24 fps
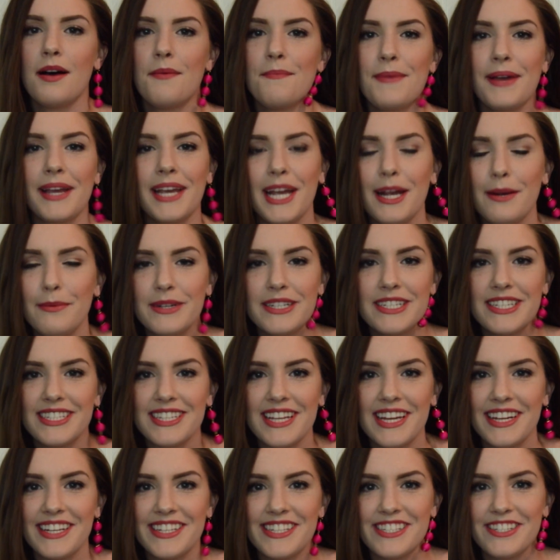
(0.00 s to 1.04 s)
My camera
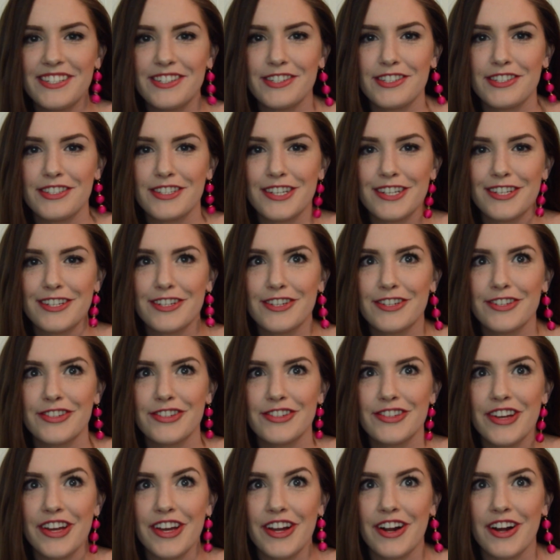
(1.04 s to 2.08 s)
decided to just
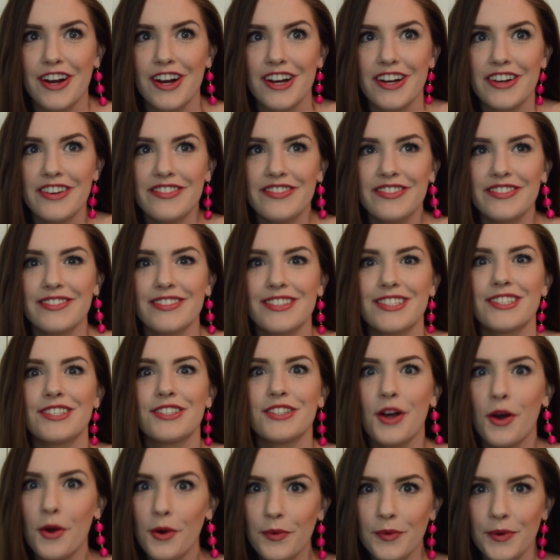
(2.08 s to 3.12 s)
shut off.
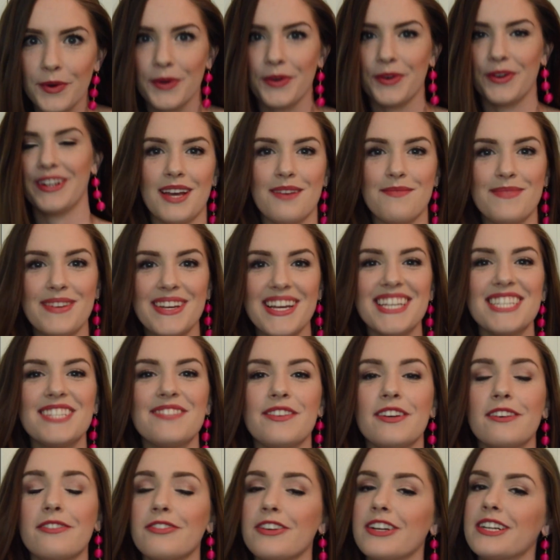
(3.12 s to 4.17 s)
So rude. But yes,
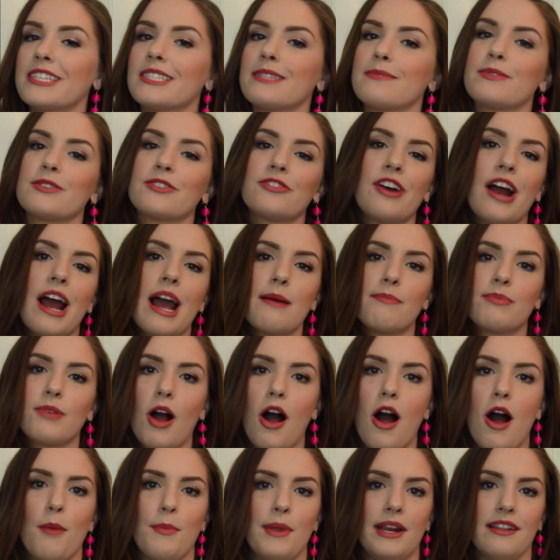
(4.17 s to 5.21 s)
feel free to subscribe,
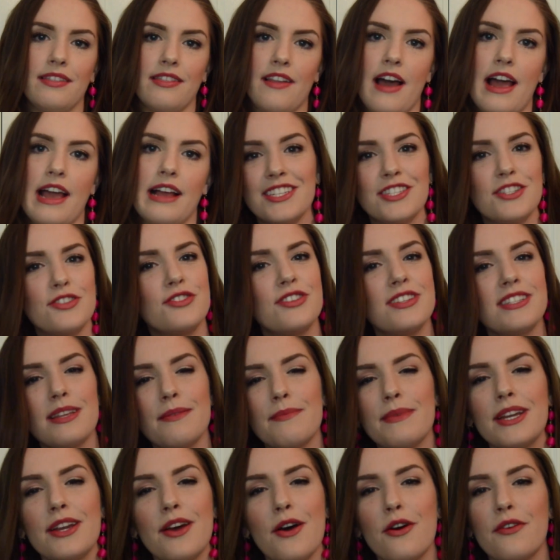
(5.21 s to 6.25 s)
comment, like. So just
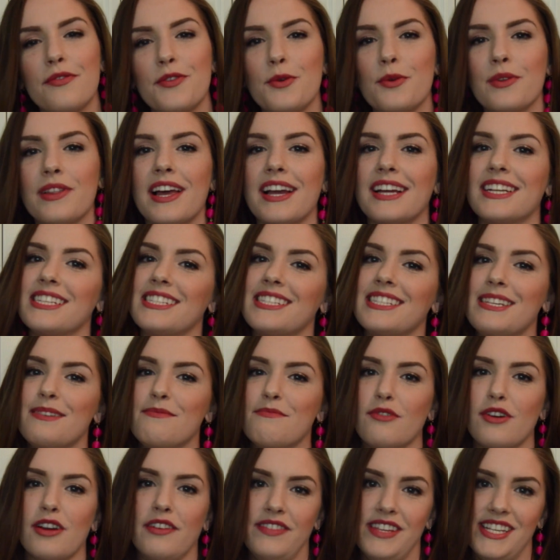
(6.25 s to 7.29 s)
let me know if you would like to see
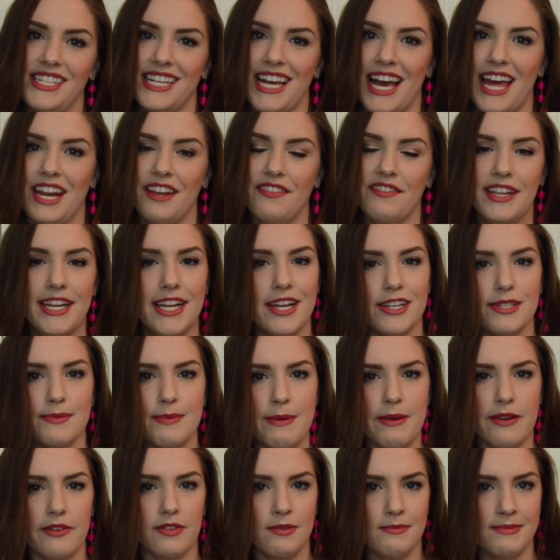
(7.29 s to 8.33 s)
more of these kind of videos,
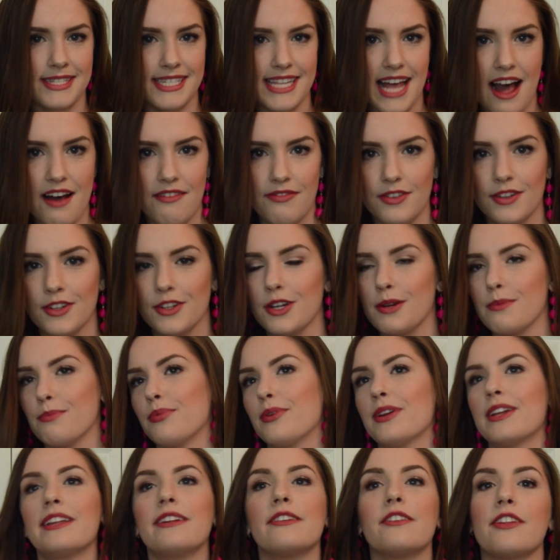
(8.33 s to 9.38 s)
maybe from Zaful or
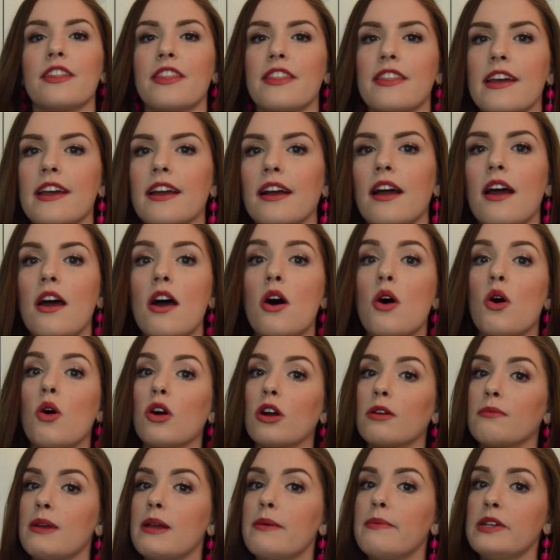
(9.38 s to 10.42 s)
Pretty Little Thing,
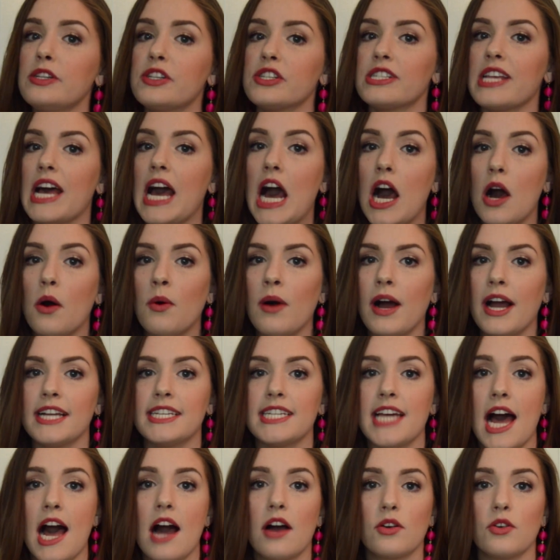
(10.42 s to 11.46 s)
or maybe just how I
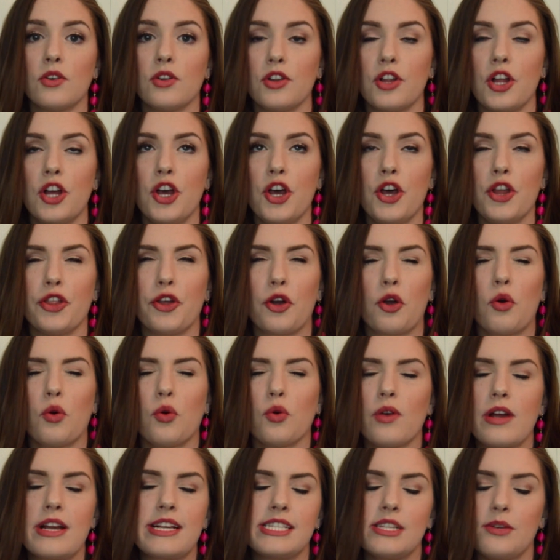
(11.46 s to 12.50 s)
tackle the
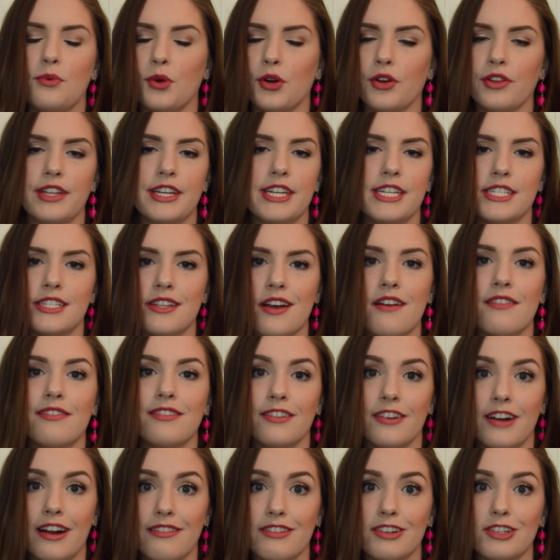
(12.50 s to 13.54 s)
crazy world that is
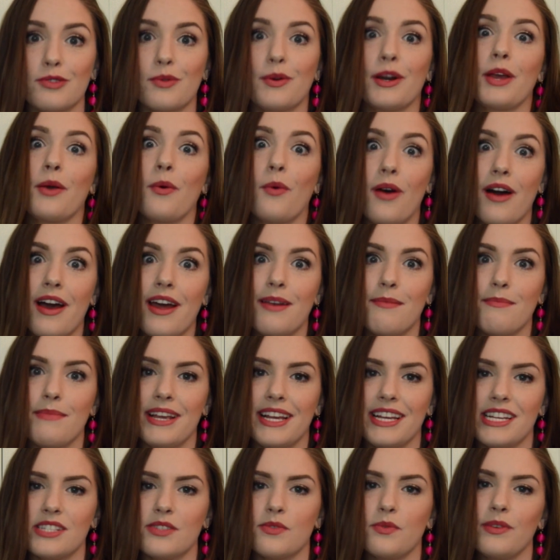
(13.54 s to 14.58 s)
Forever 21,
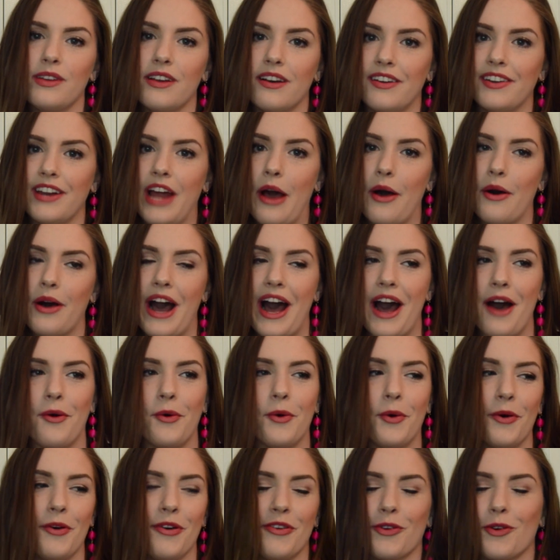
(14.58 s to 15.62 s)
because we all know
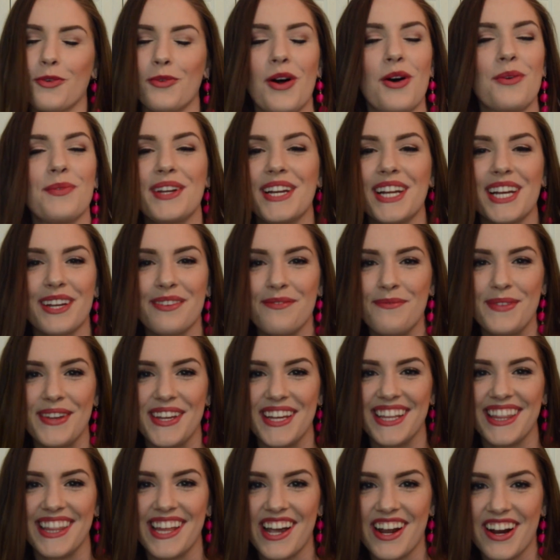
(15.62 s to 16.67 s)
how overwhelming it can
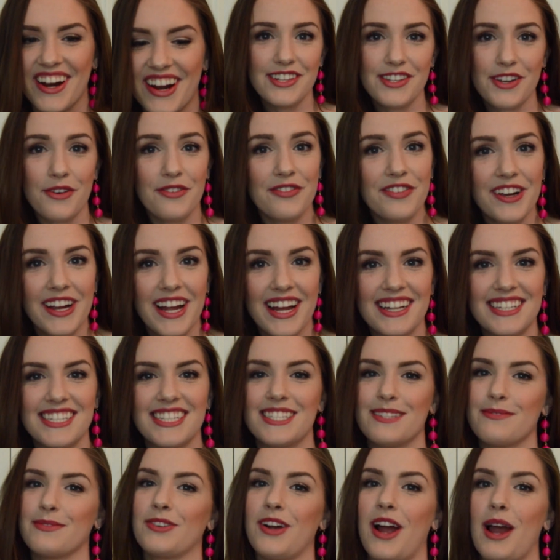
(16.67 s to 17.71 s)
be in there. Don't forget to
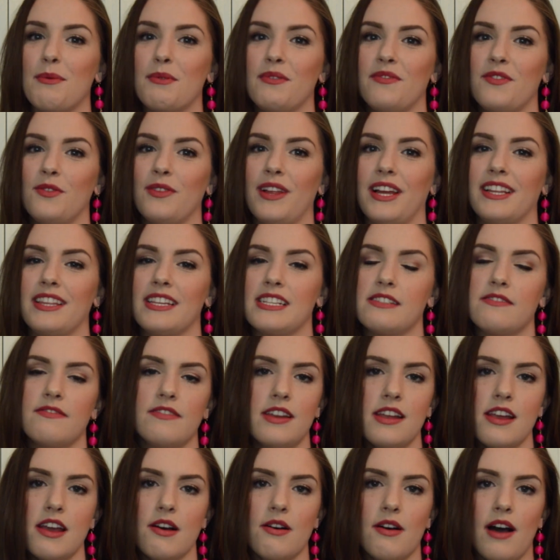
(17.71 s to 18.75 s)
subscribe if you like this
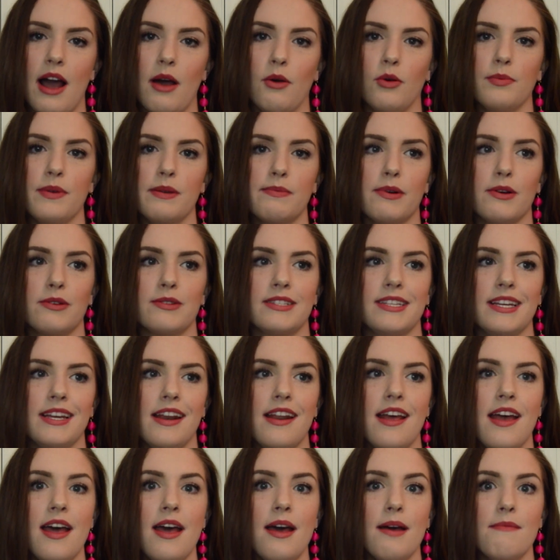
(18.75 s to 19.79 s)
video. I will be
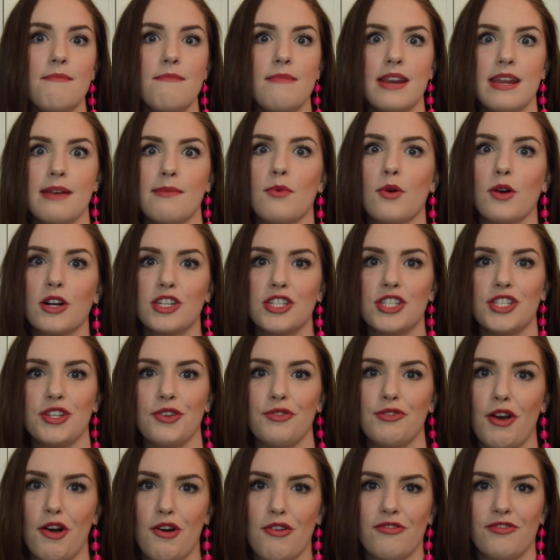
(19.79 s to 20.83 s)
posting many more
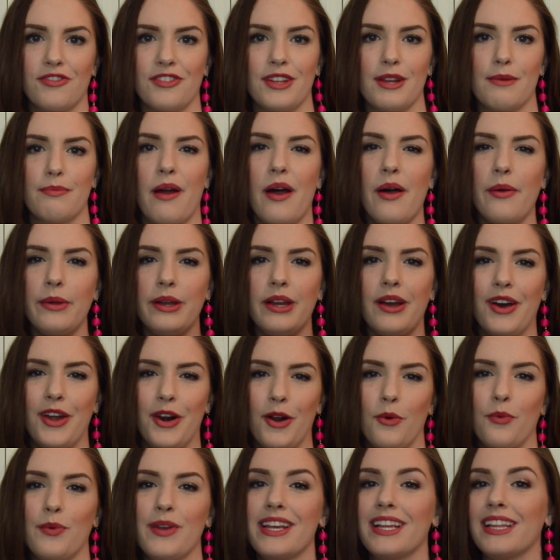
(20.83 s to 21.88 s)
soon, hopefully, probably on
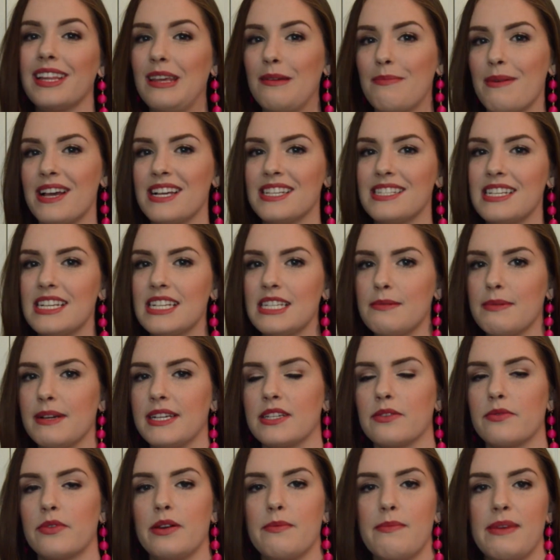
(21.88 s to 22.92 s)
a weekly basis,
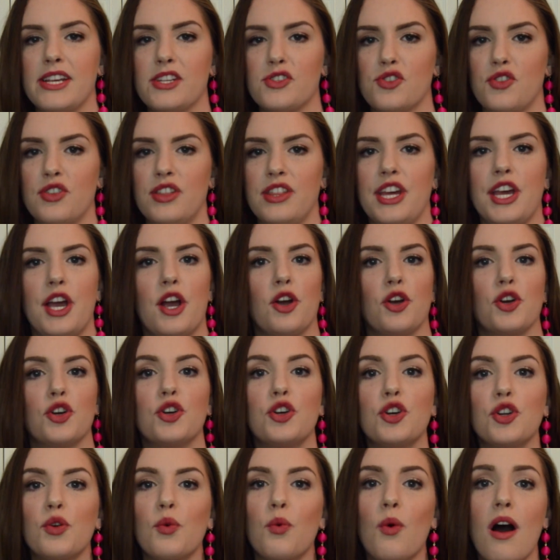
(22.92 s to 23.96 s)
because I want to make sure that they are
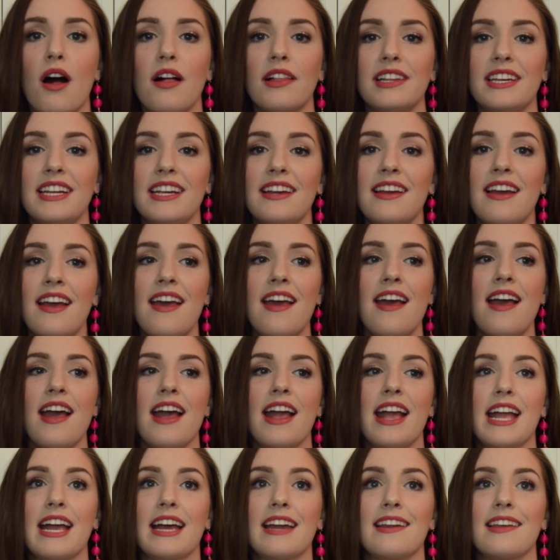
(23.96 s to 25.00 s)
good quality
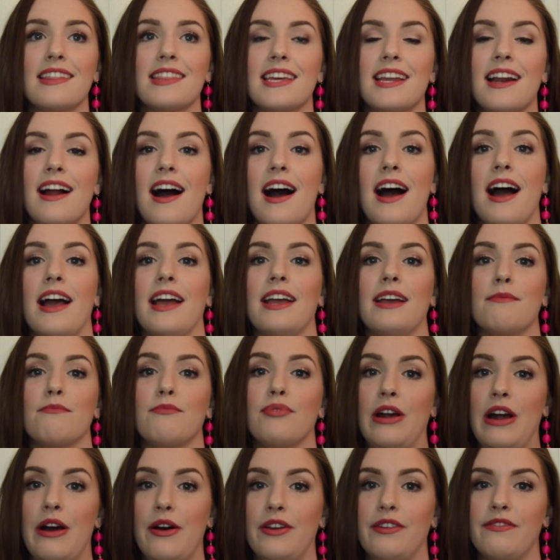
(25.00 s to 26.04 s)
and that I am
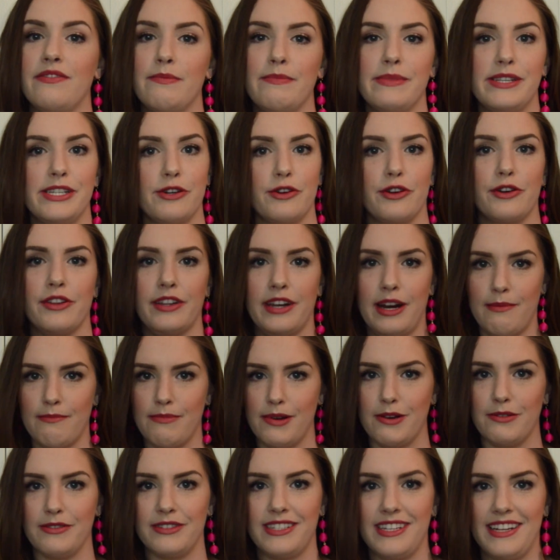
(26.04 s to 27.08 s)
proud of the material that I'm
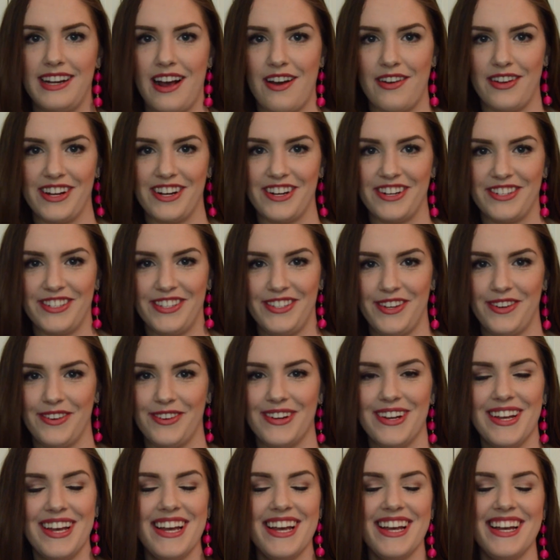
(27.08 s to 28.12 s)
posting out here.
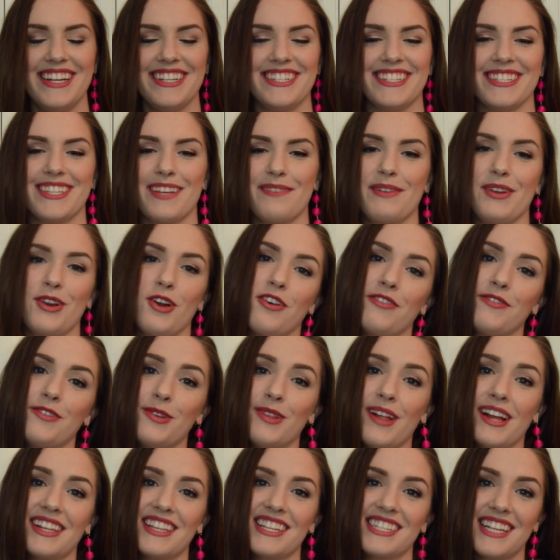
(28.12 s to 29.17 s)
So just let me know if you
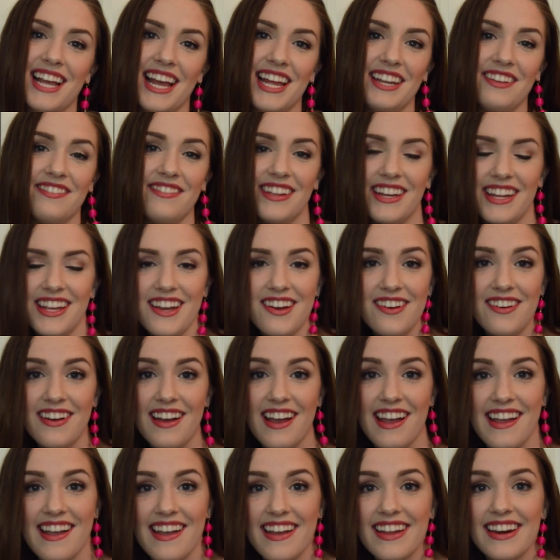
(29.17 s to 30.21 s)
like this kind of video,
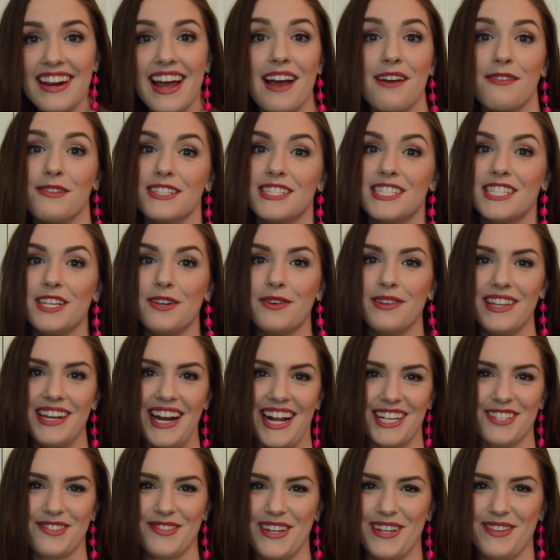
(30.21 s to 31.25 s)
and I will see you in the
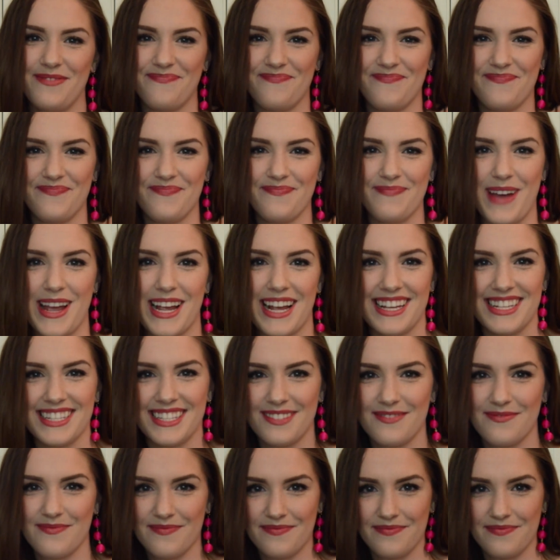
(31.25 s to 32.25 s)
next one. Bye, guys.